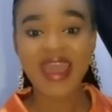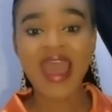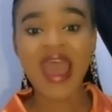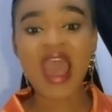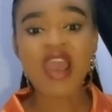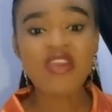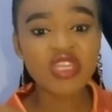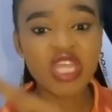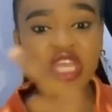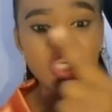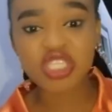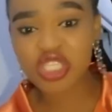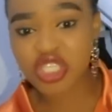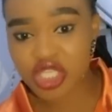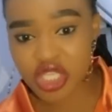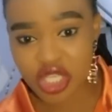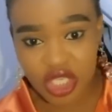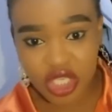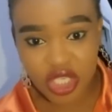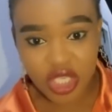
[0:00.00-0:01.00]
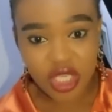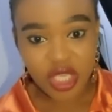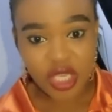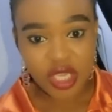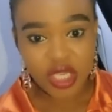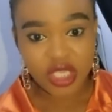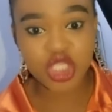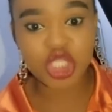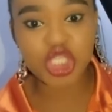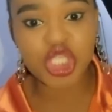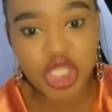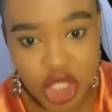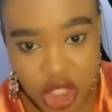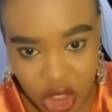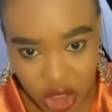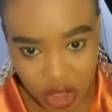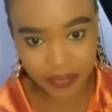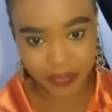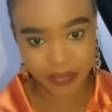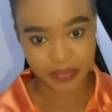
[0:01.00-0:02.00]
How dare she
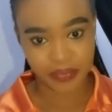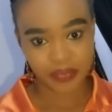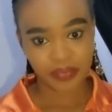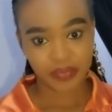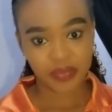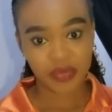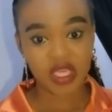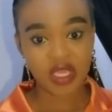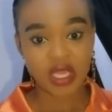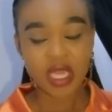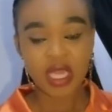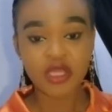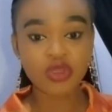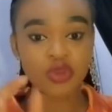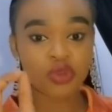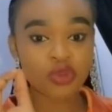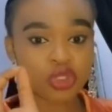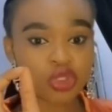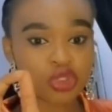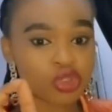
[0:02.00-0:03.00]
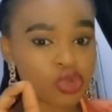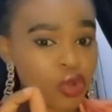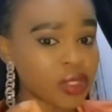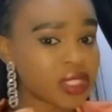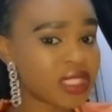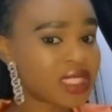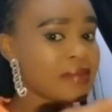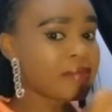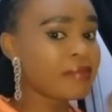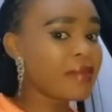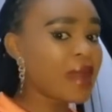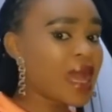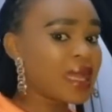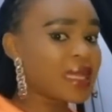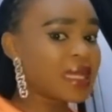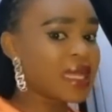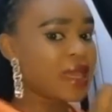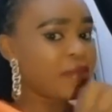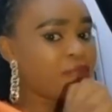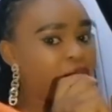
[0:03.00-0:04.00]
cheat? You throw the
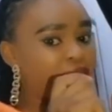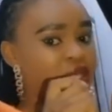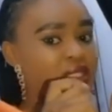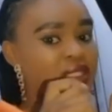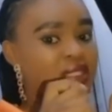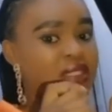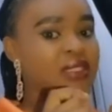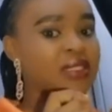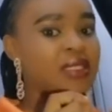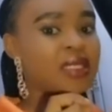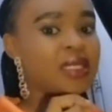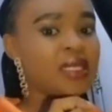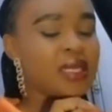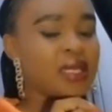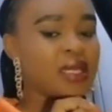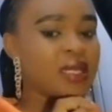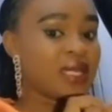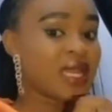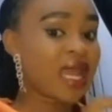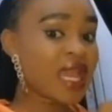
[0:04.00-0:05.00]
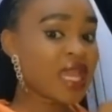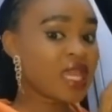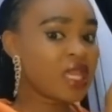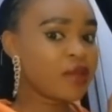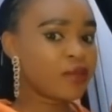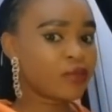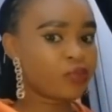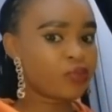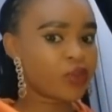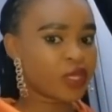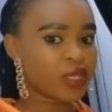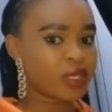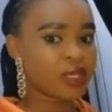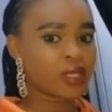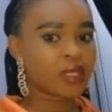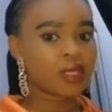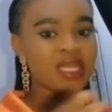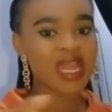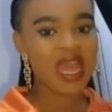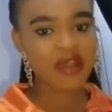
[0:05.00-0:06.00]
man a bit. Let him
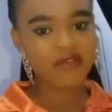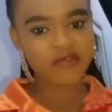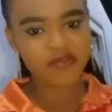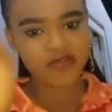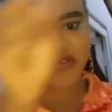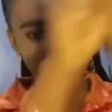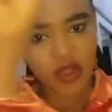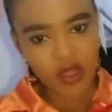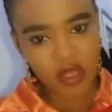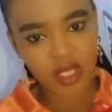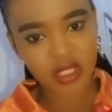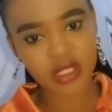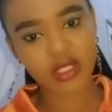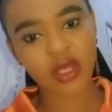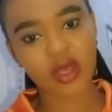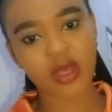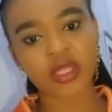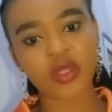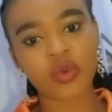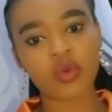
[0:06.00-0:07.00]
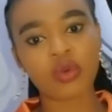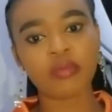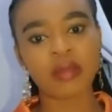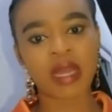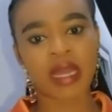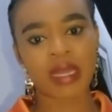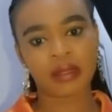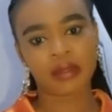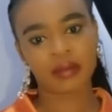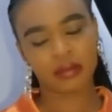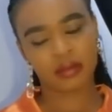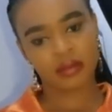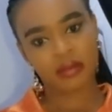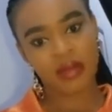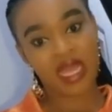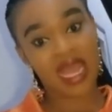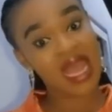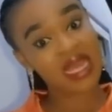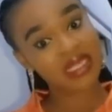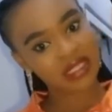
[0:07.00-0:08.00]
be. Now focus on the woman.
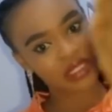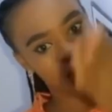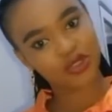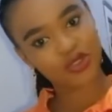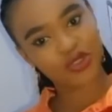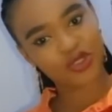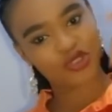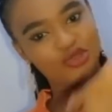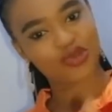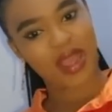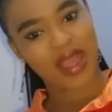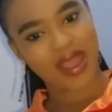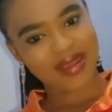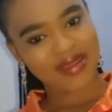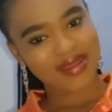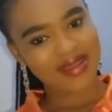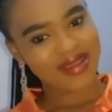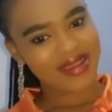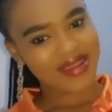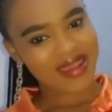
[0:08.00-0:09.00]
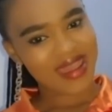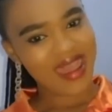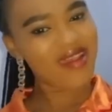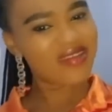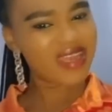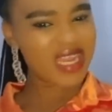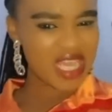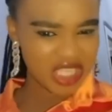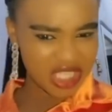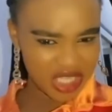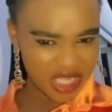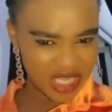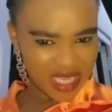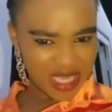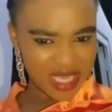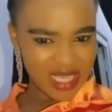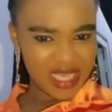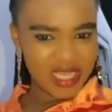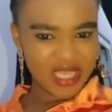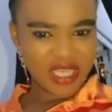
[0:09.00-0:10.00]
As usual. How dare
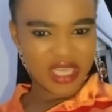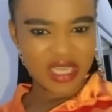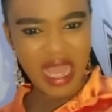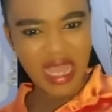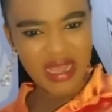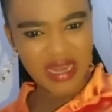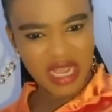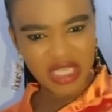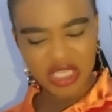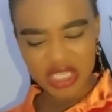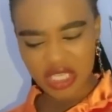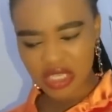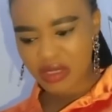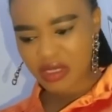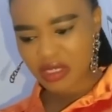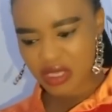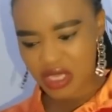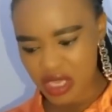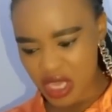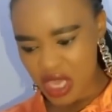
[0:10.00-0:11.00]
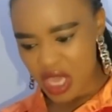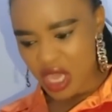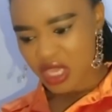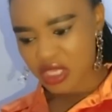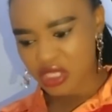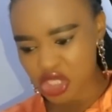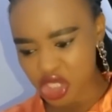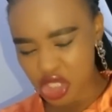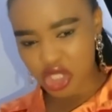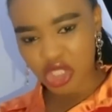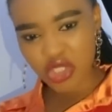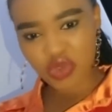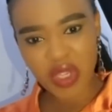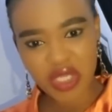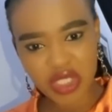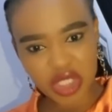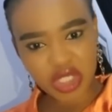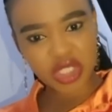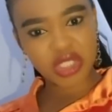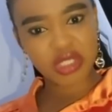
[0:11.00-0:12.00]
she? How dare she cheat
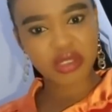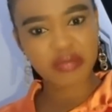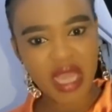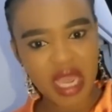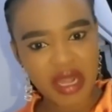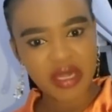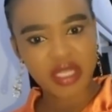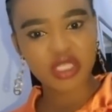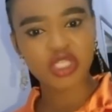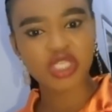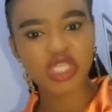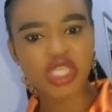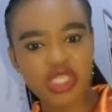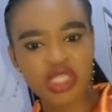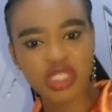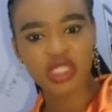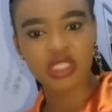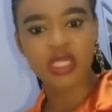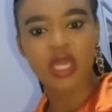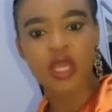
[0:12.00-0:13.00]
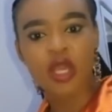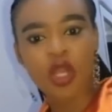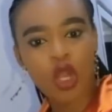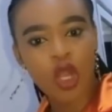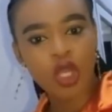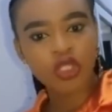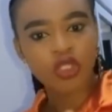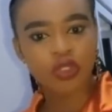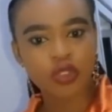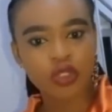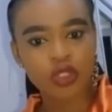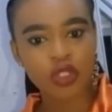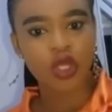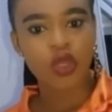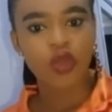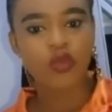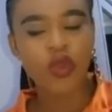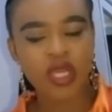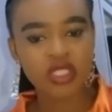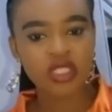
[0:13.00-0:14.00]
when she's in marriage? Kissed, cuddled
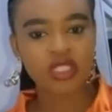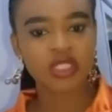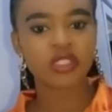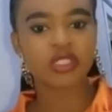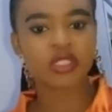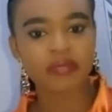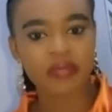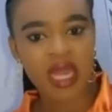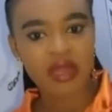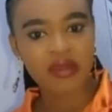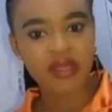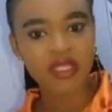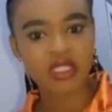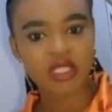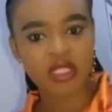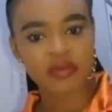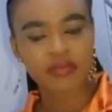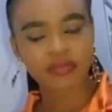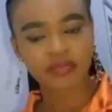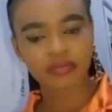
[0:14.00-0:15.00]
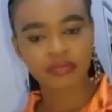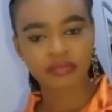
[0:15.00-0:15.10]
when she's in marriage?